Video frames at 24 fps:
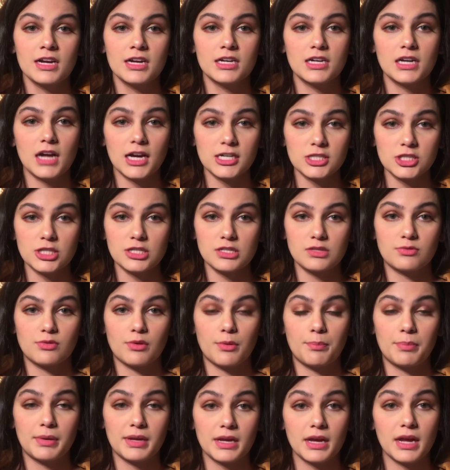not just
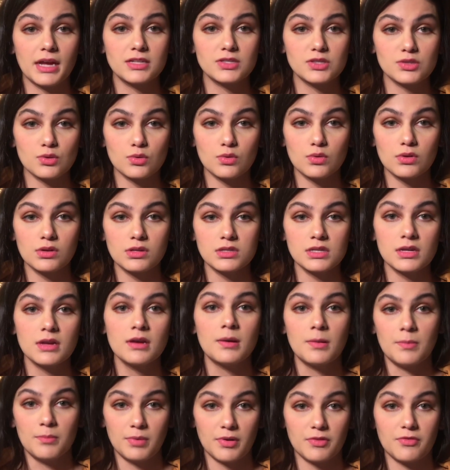for PA schools,
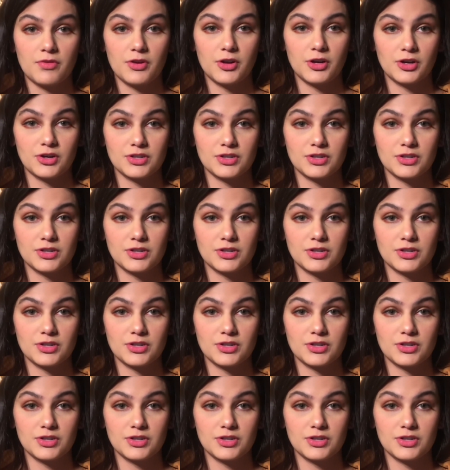but for